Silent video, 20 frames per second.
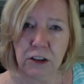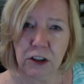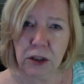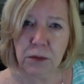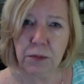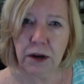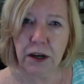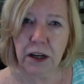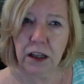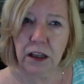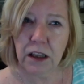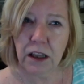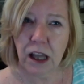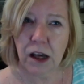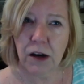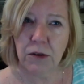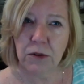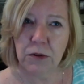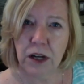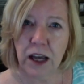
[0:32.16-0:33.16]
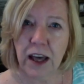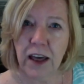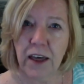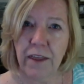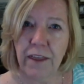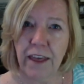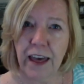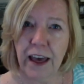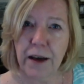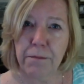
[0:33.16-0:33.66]
about a loan
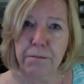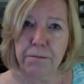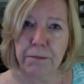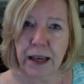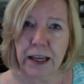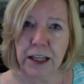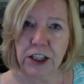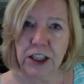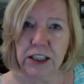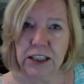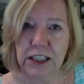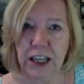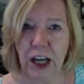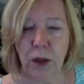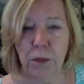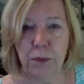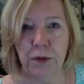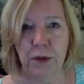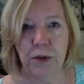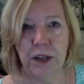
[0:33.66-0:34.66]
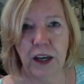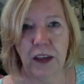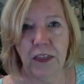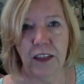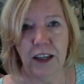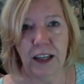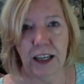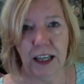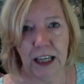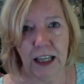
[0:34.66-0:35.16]
that may just help you get the
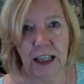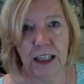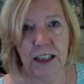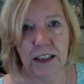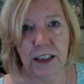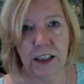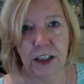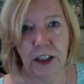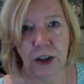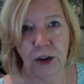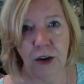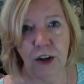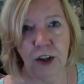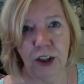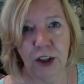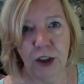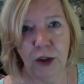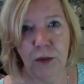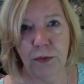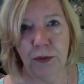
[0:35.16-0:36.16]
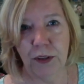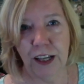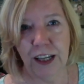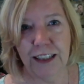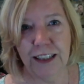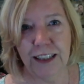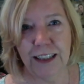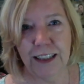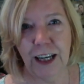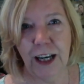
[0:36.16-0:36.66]
keys to your new
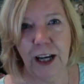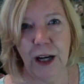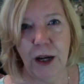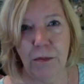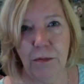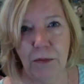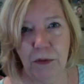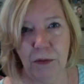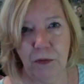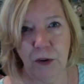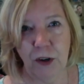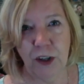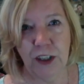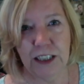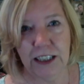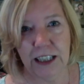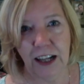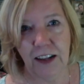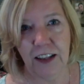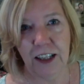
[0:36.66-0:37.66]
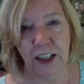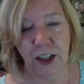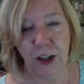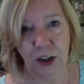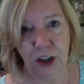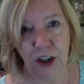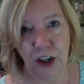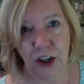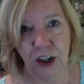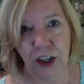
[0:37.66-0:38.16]
place before selling your
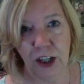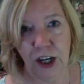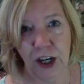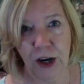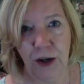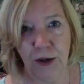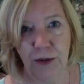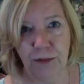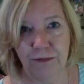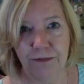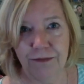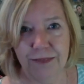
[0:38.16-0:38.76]
current home.